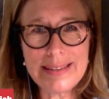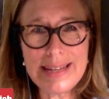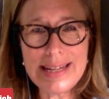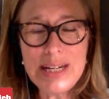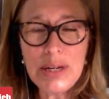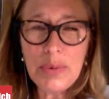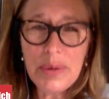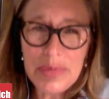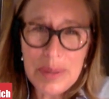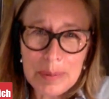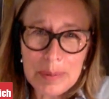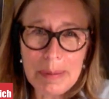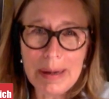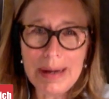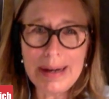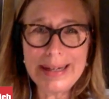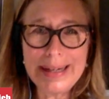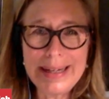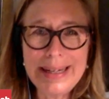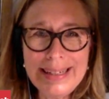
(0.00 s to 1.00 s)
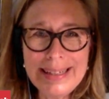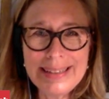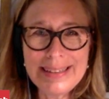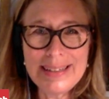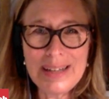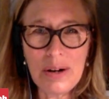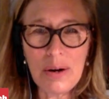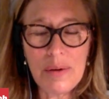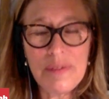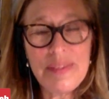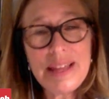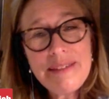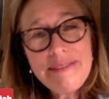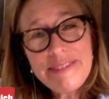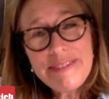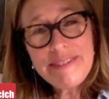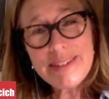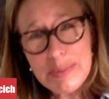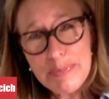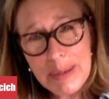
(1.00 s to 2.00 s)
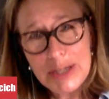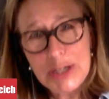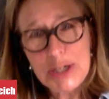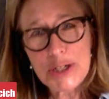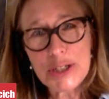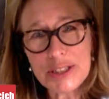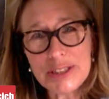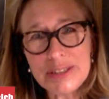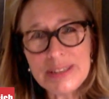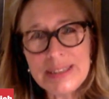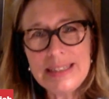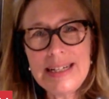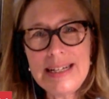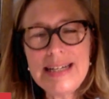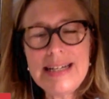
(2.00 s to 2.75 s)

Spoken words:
They know what they're buying, or they feel special.